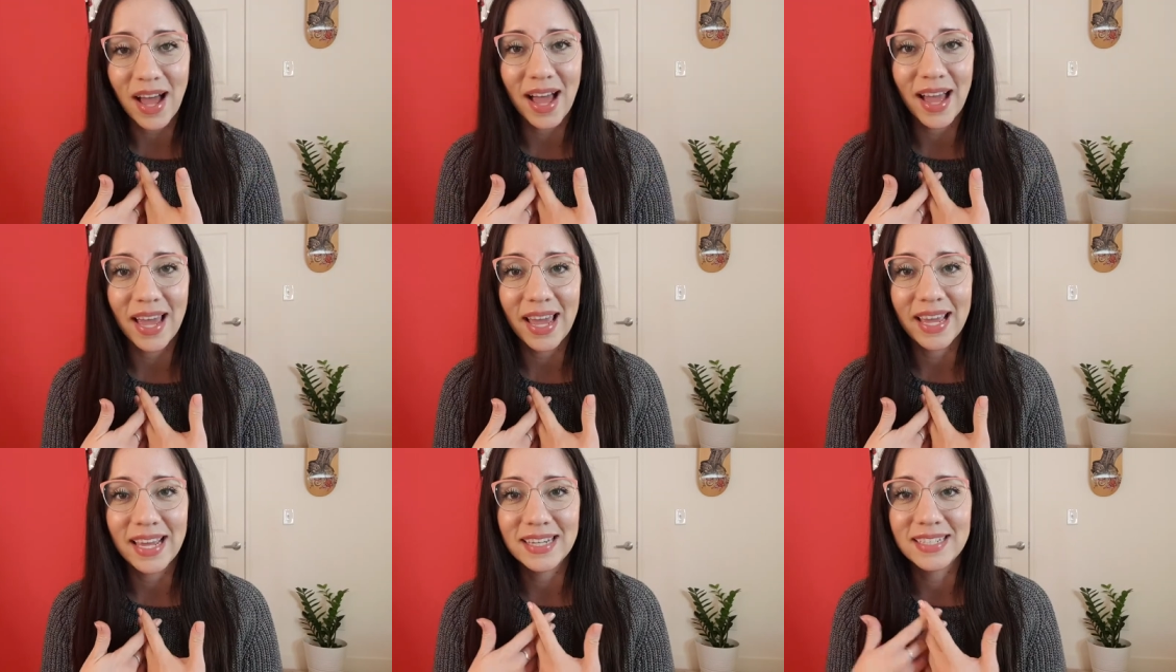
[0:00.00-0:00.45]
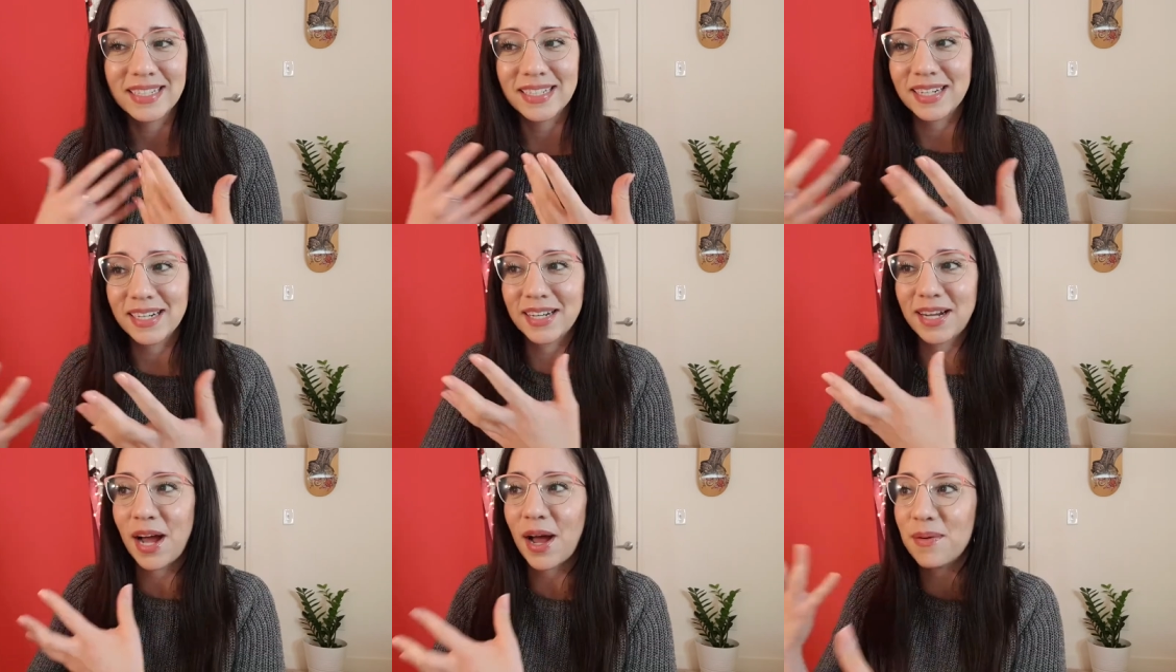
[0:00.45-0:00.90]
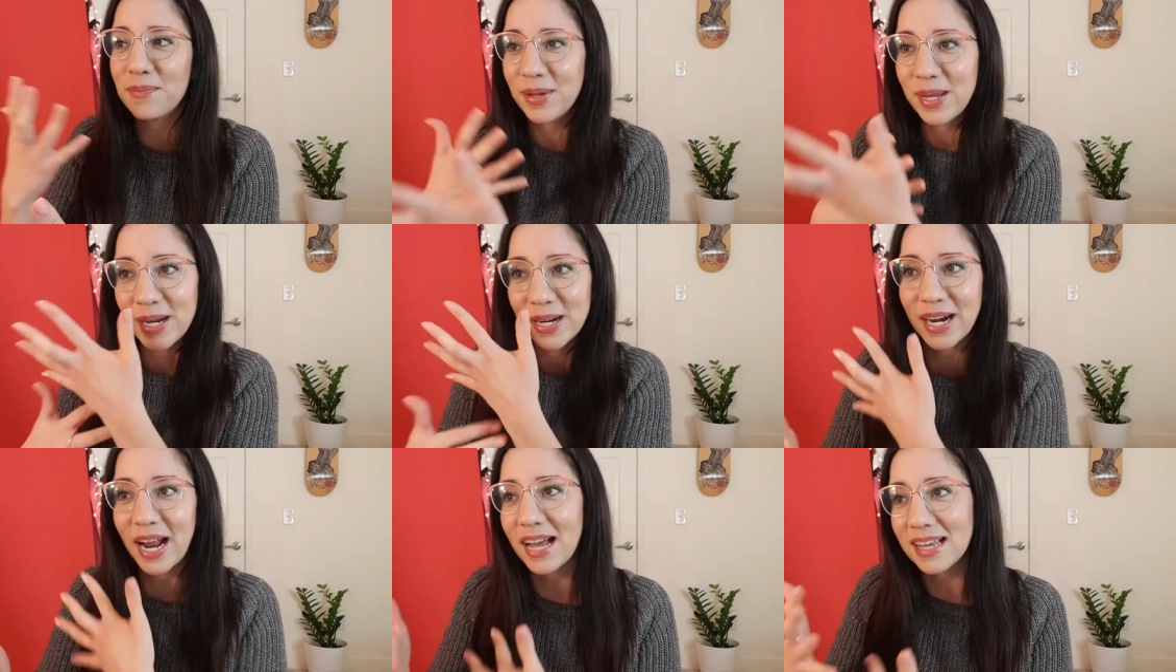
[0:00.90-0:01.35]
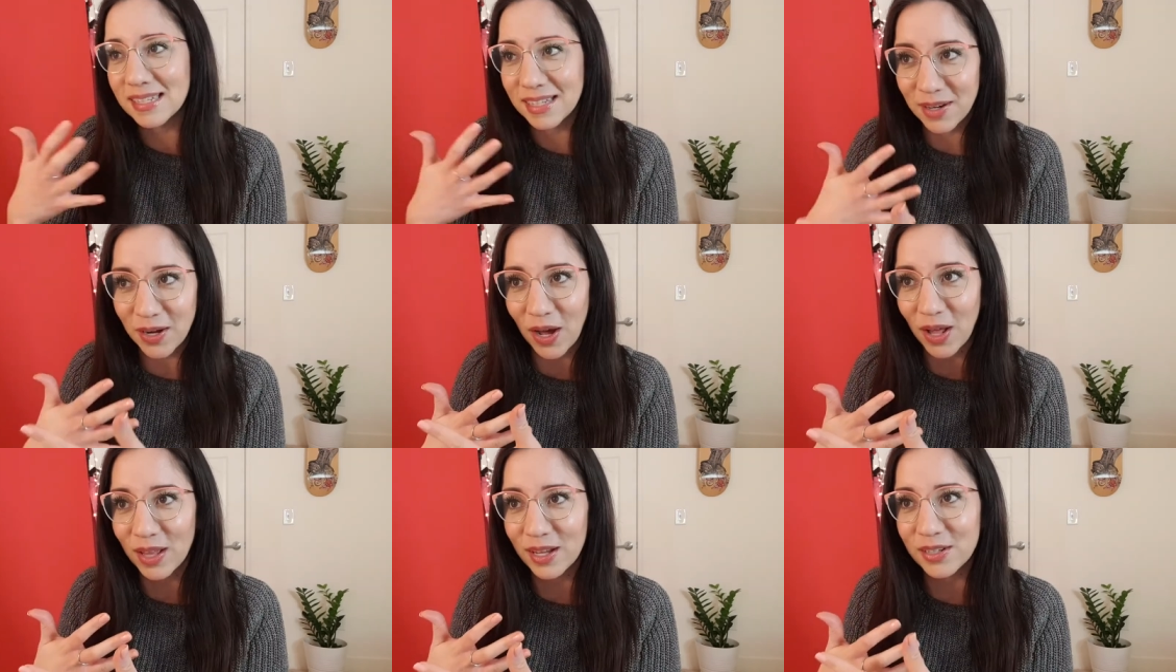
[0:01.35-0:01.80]
I didn't come here as
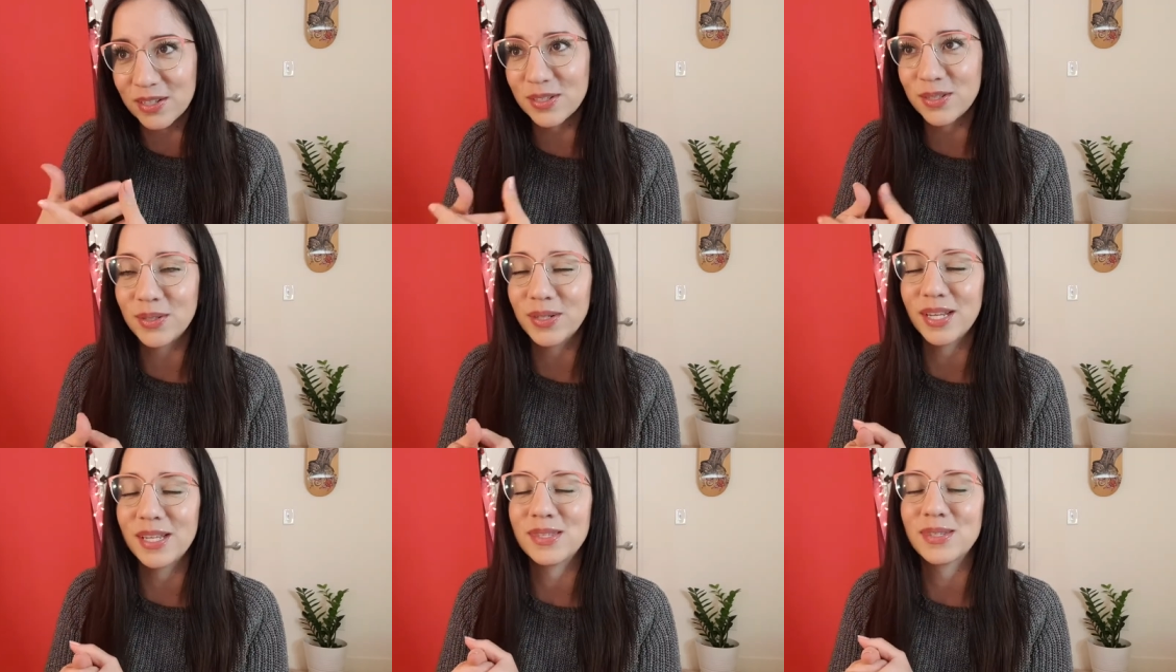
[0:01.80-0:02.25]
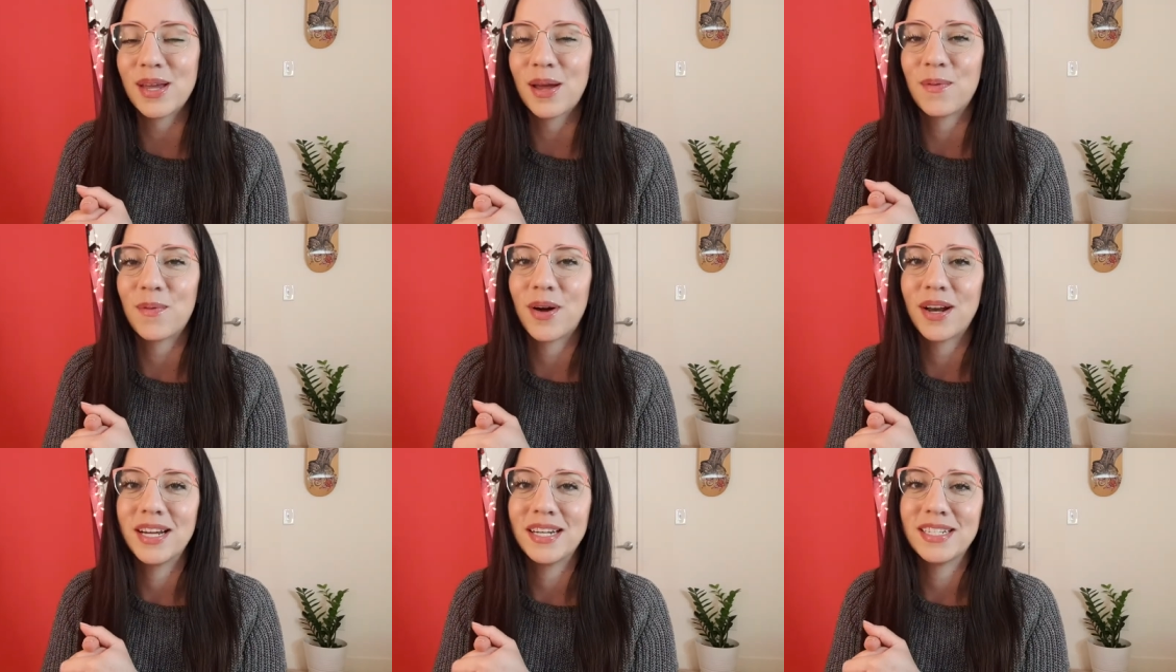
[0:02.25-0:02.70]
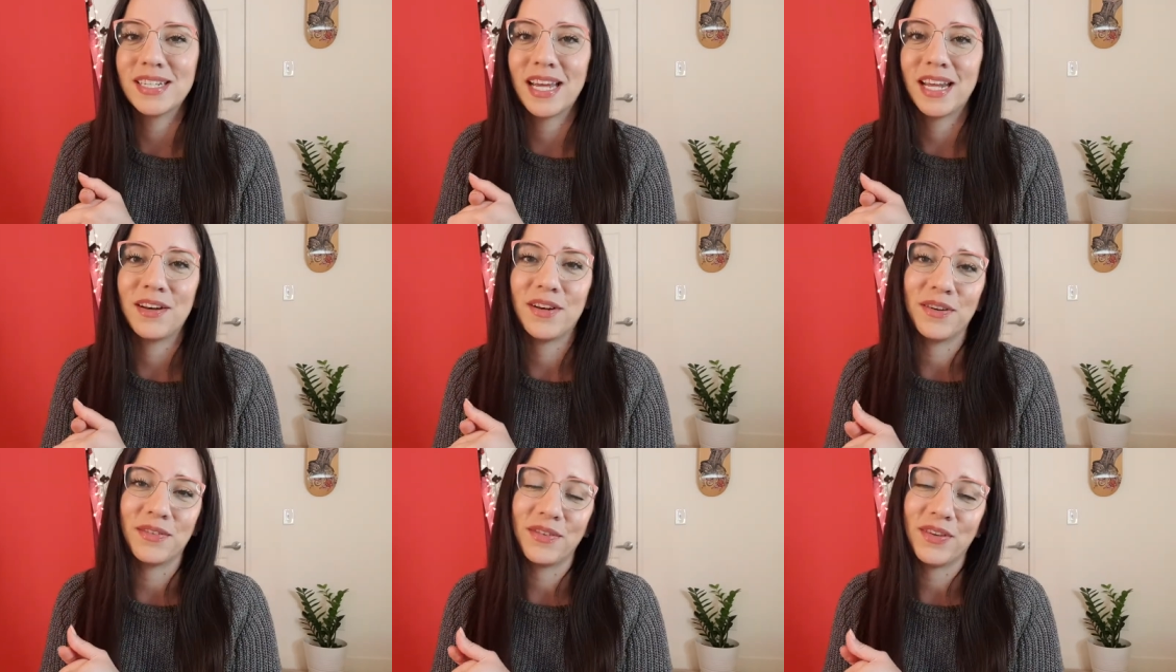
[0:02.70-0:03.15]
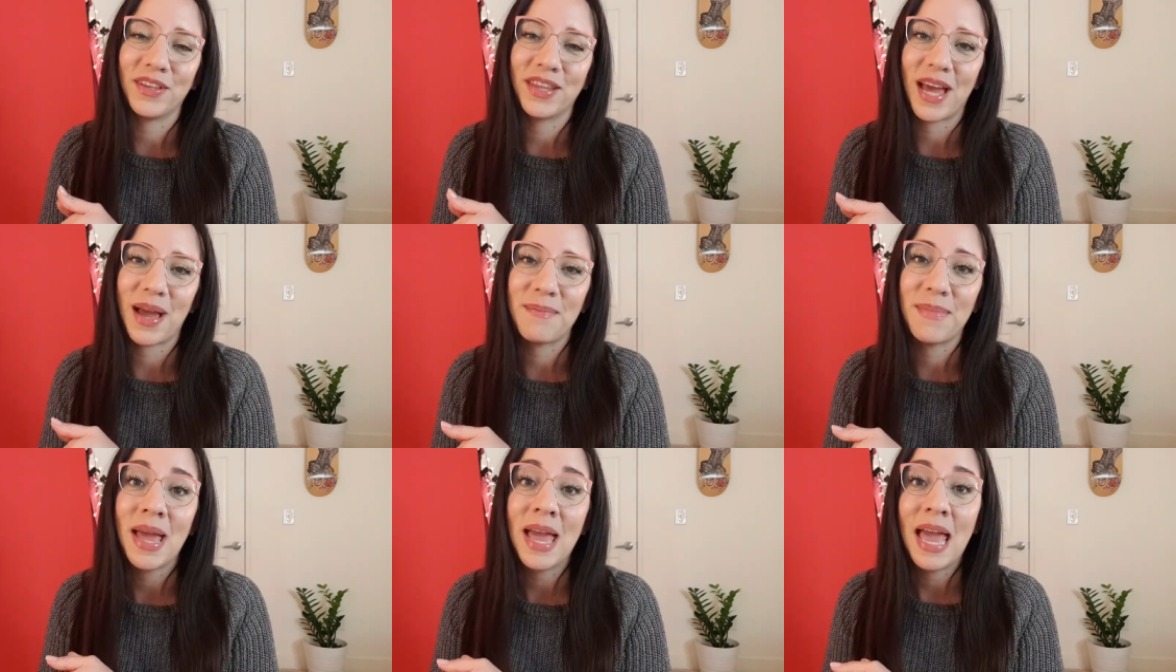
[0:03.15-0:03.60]
a college student, so I wanted to interview
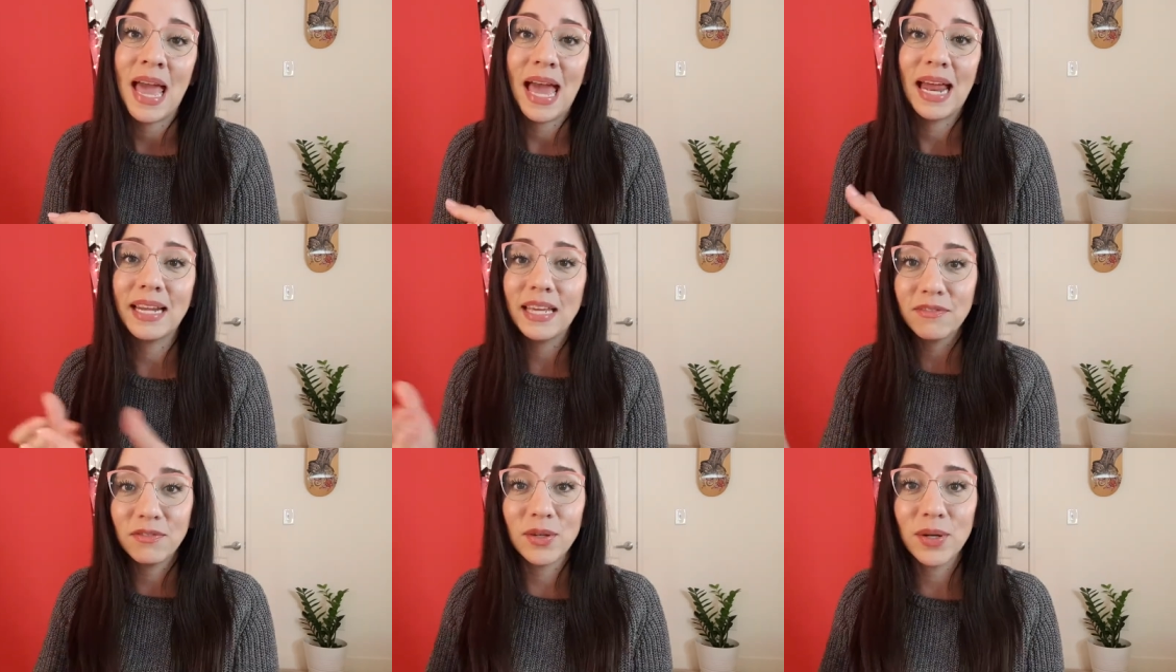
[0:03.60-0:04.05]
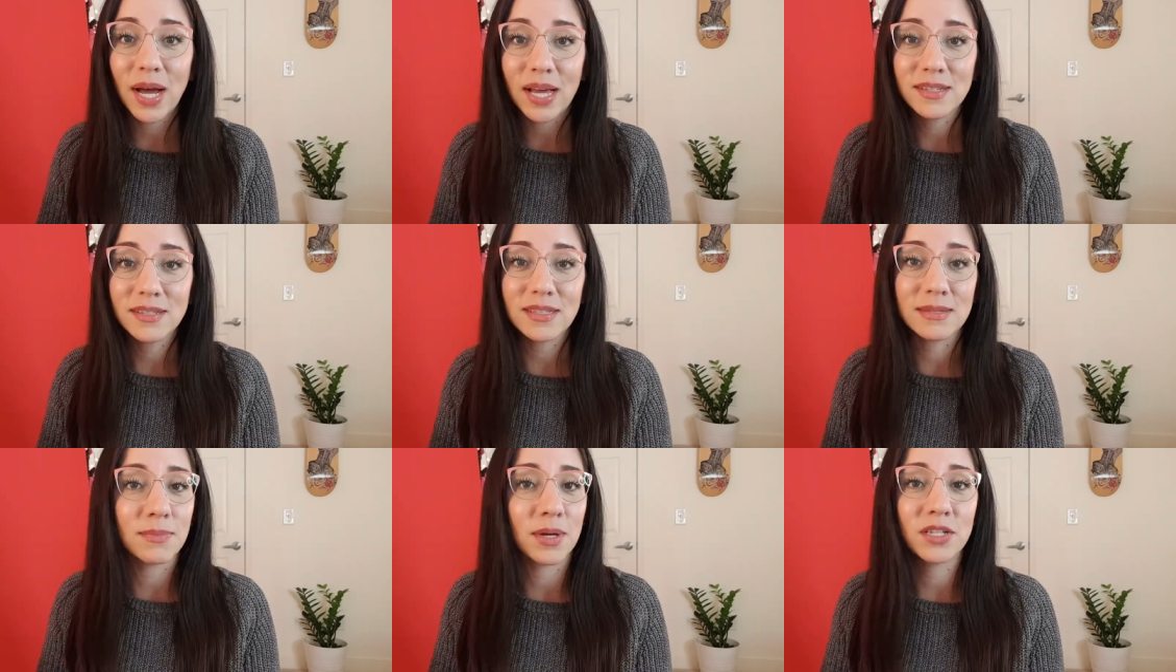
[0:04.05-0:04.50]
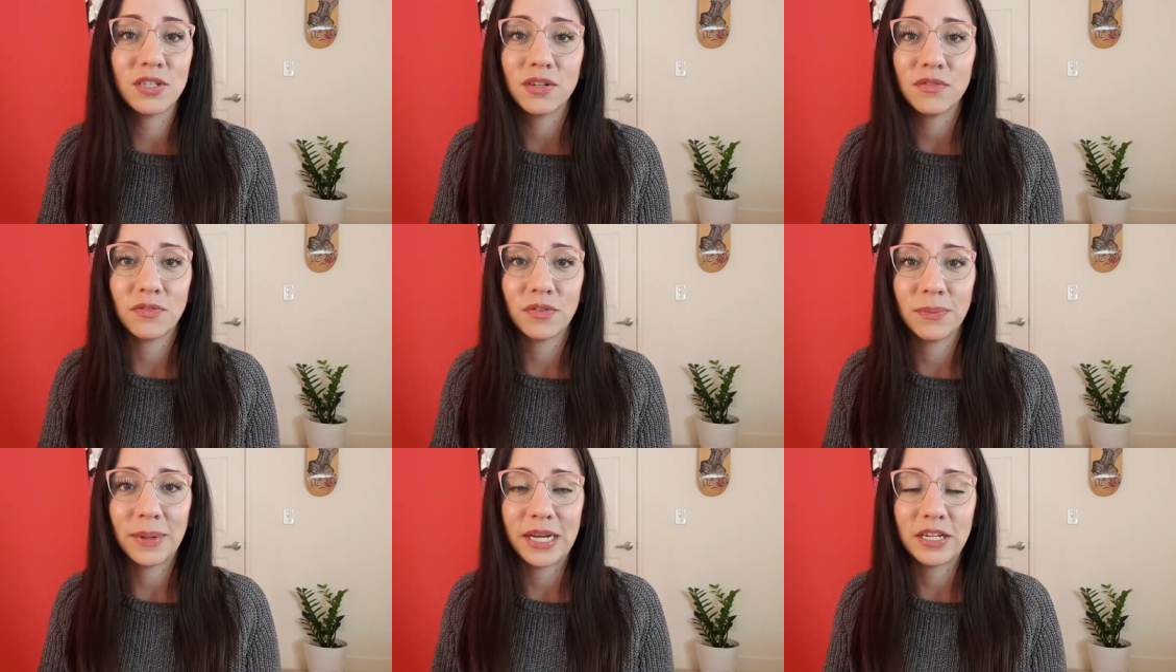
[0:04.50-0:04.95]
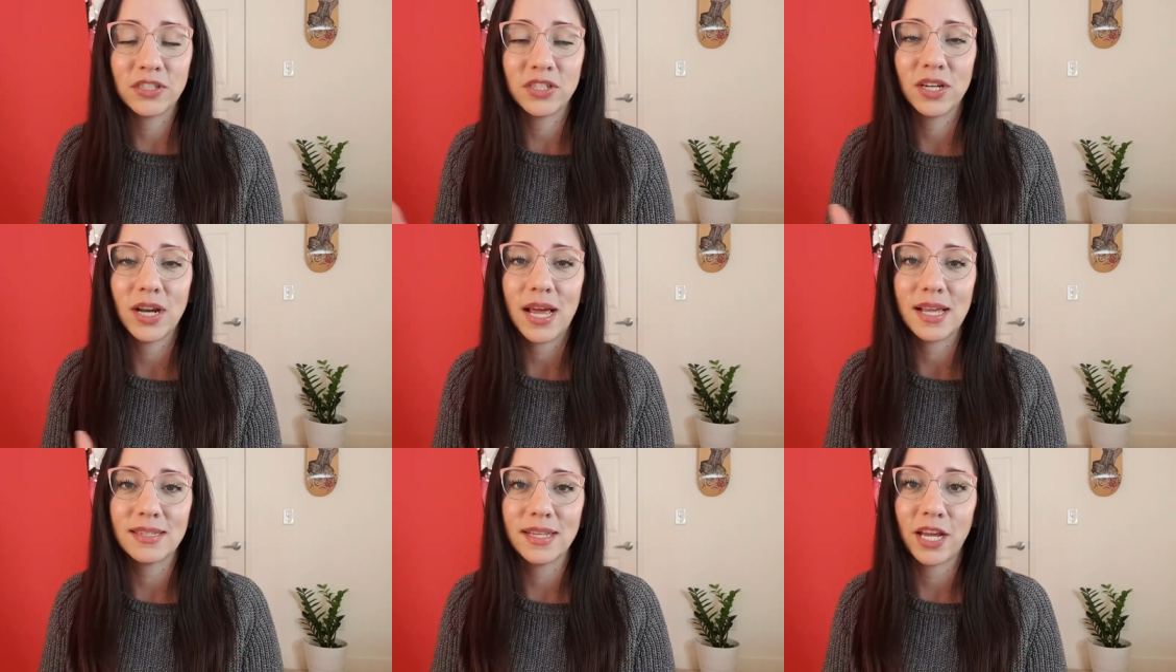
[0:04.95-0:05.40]
them and give you guys as much
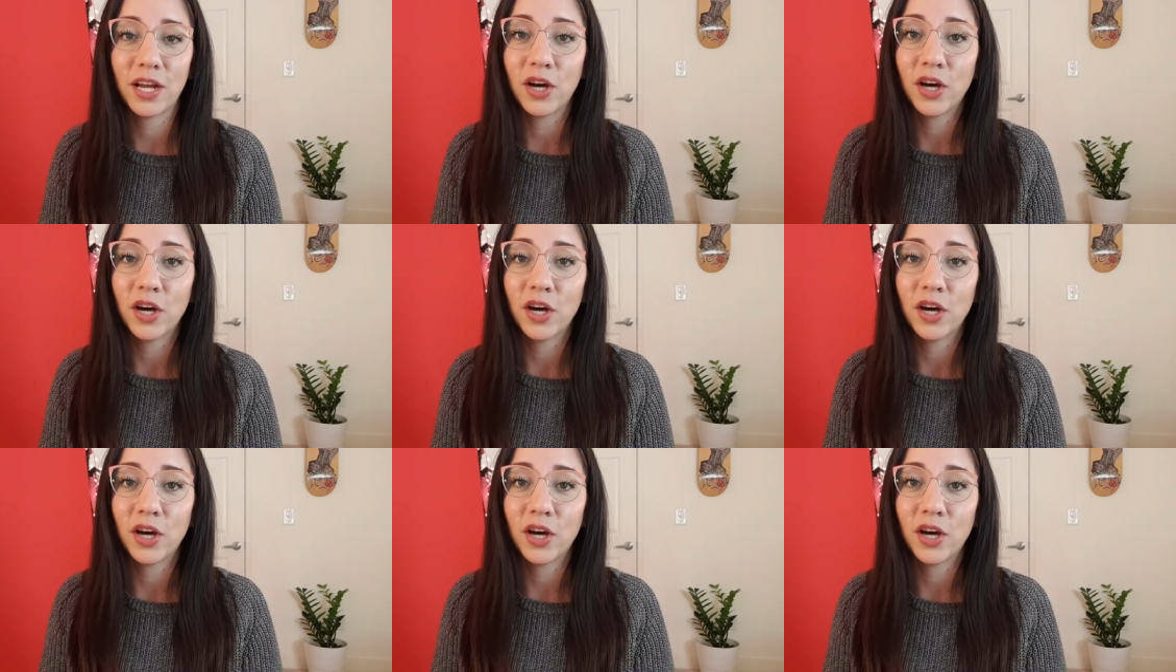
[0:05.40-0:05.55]
information as I